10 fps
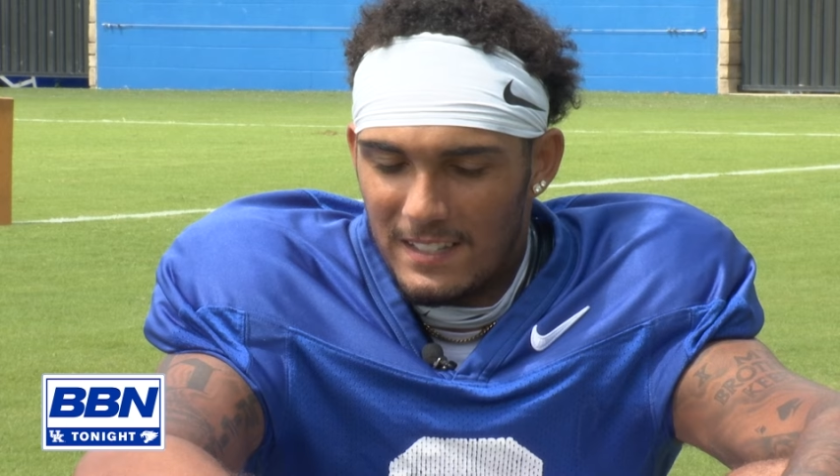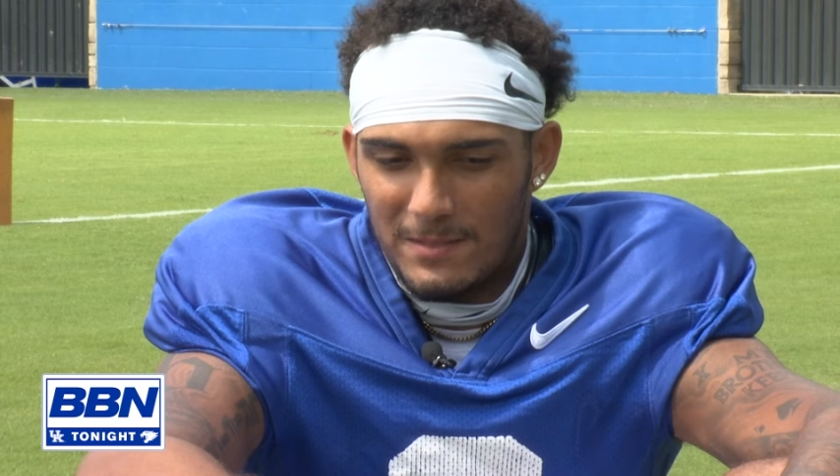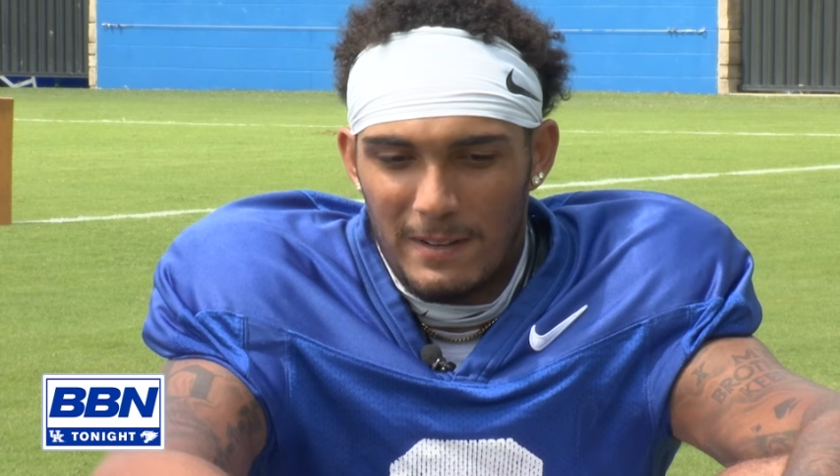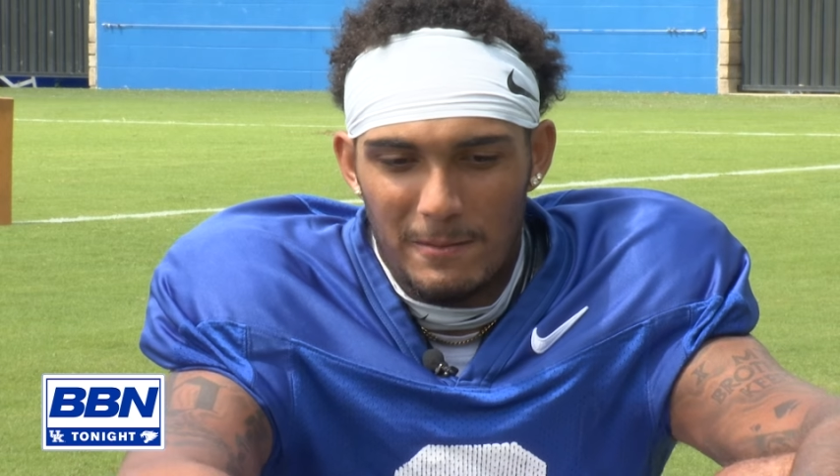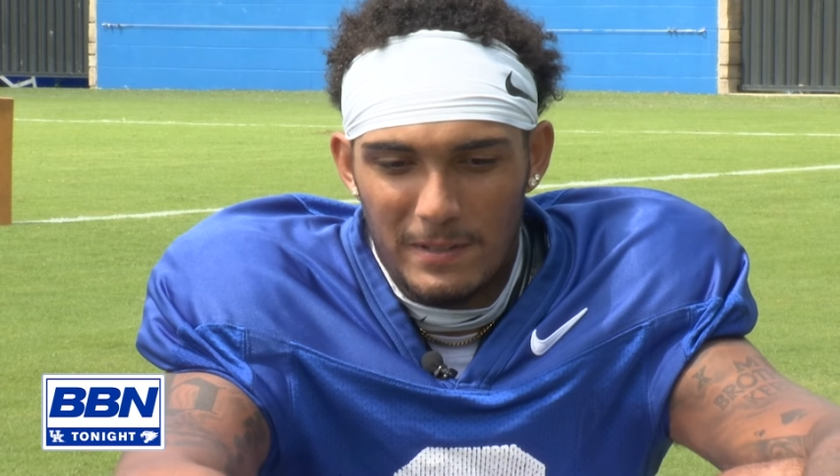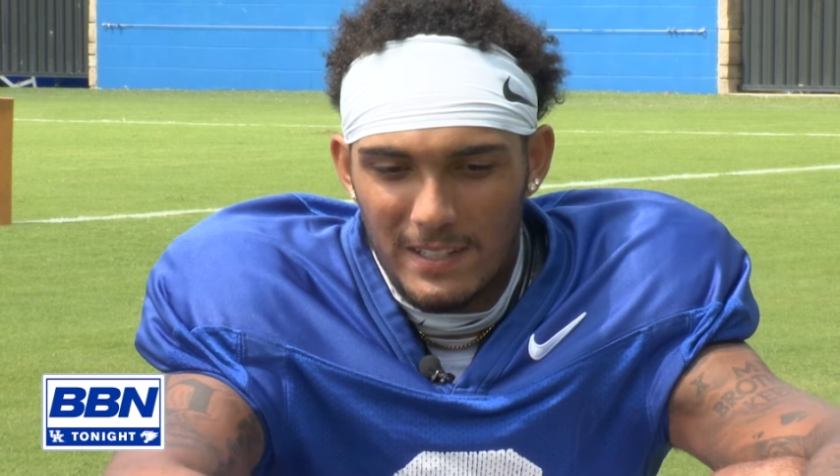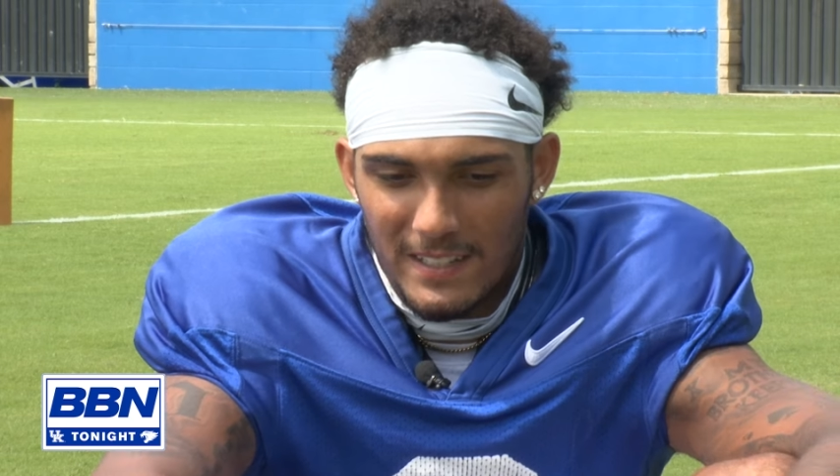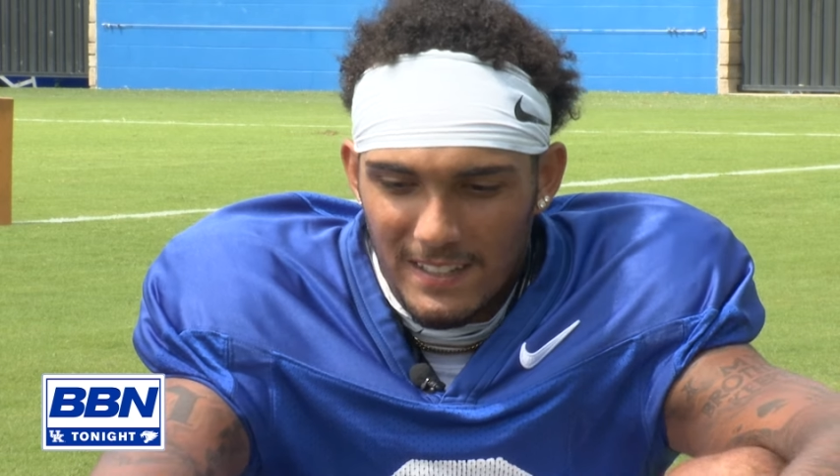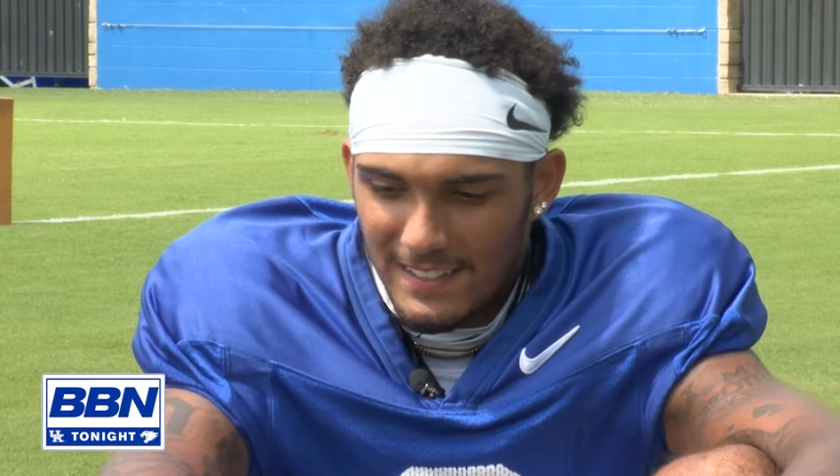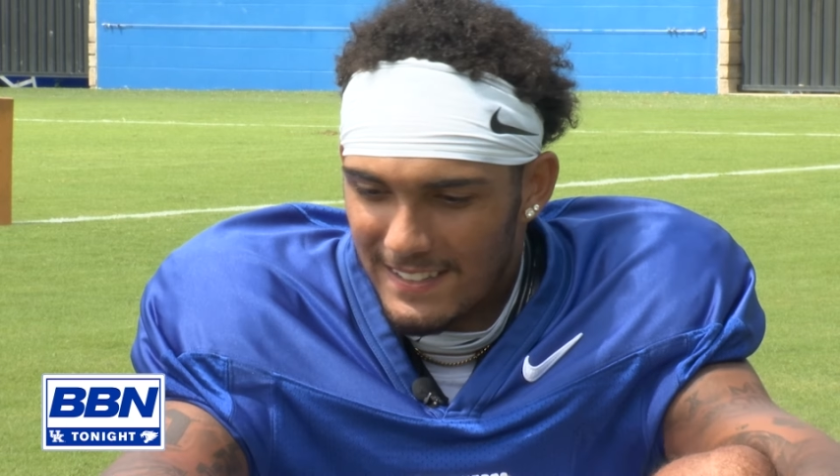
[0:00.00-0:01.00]
this might be
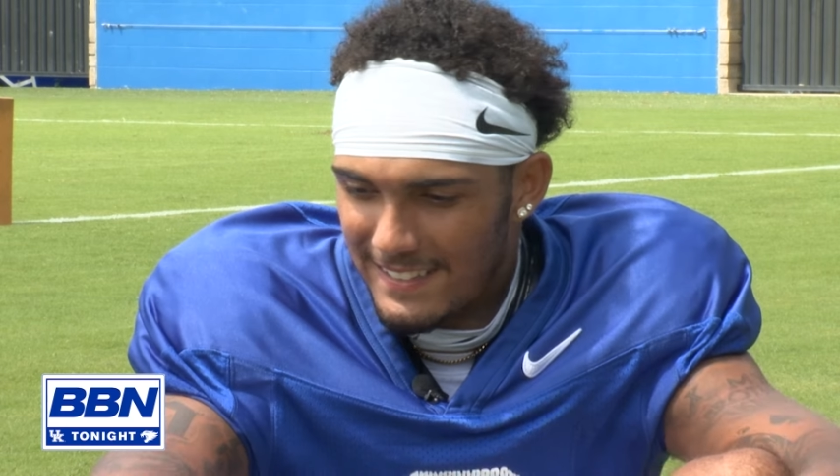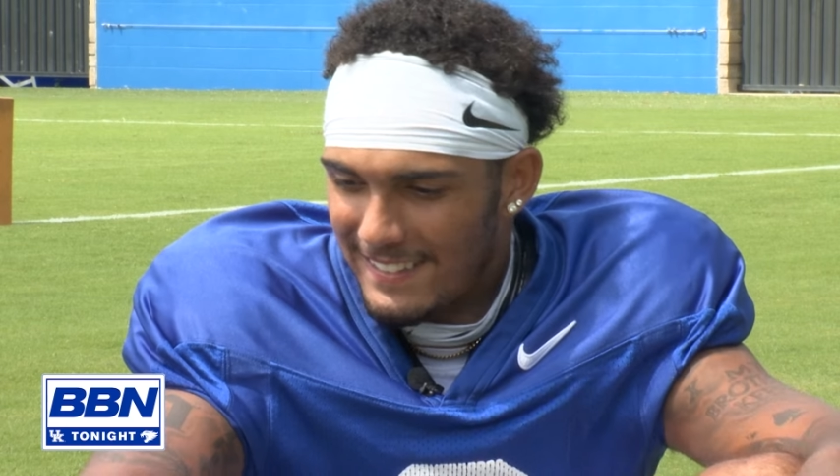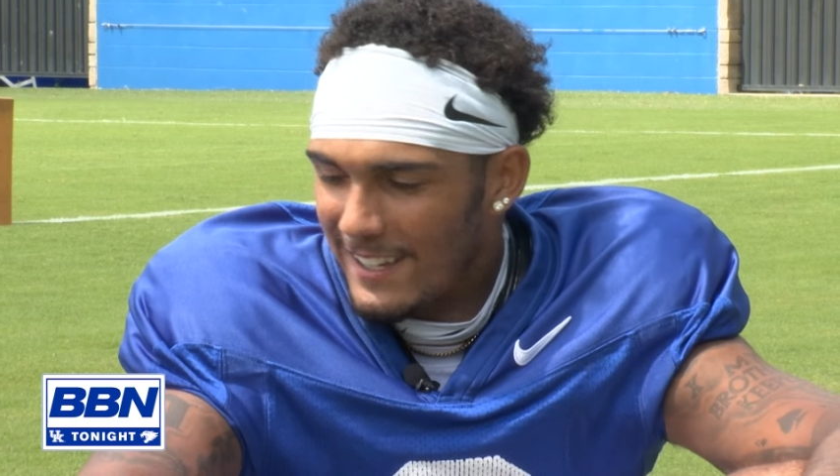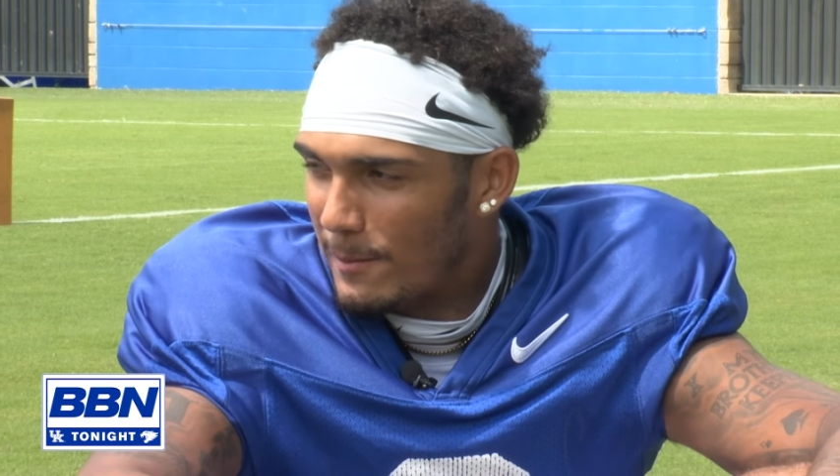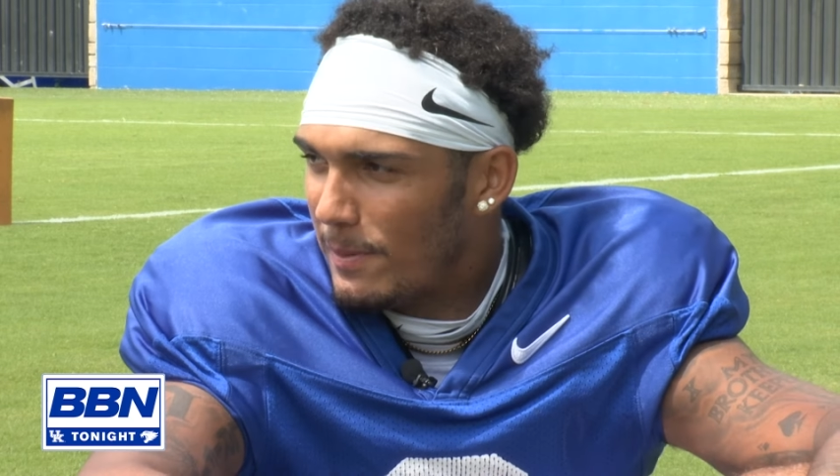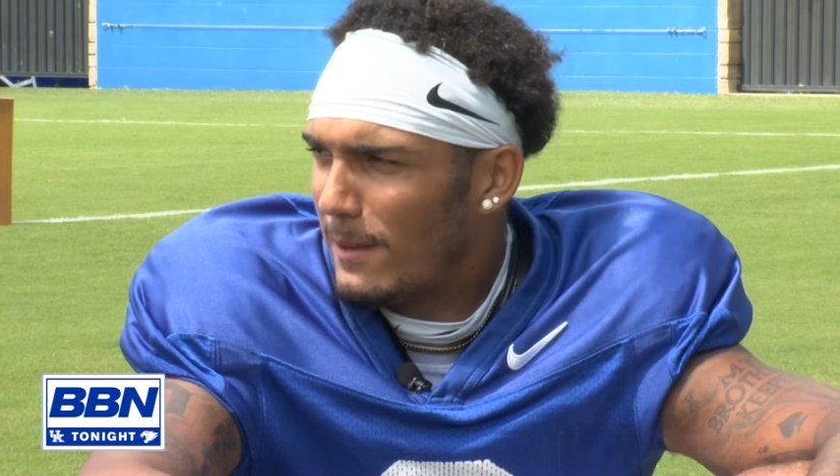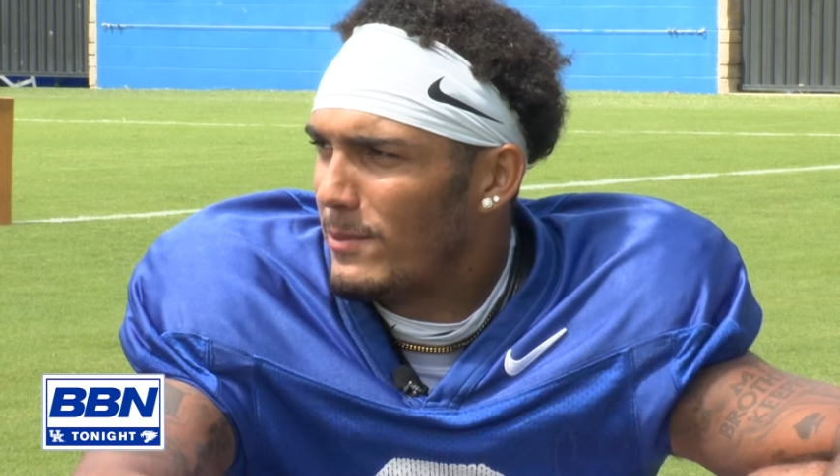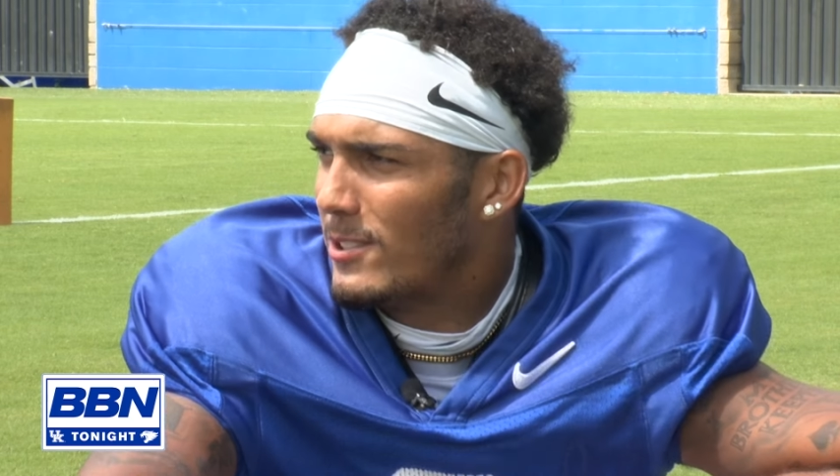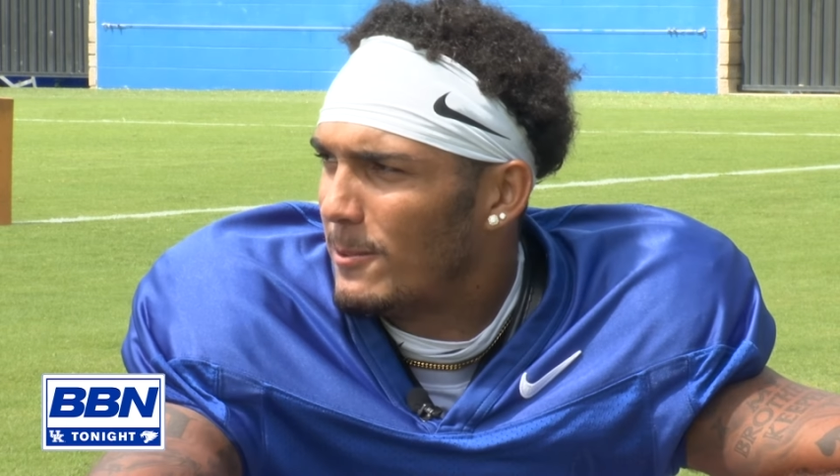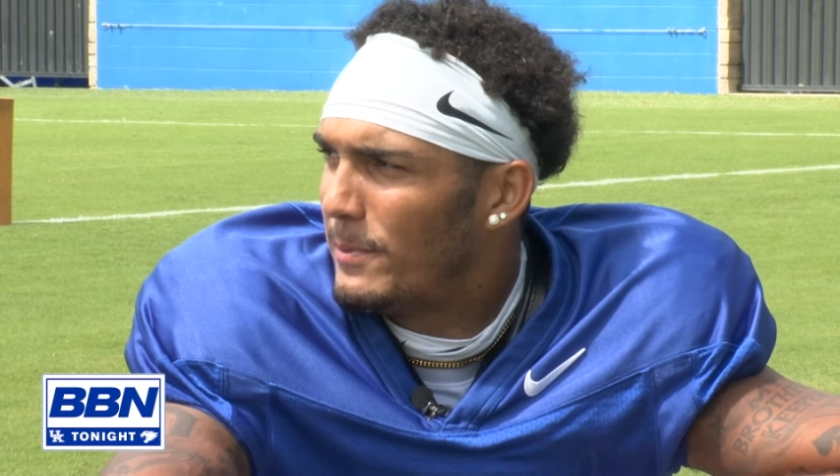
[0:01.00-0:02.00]
a unpopular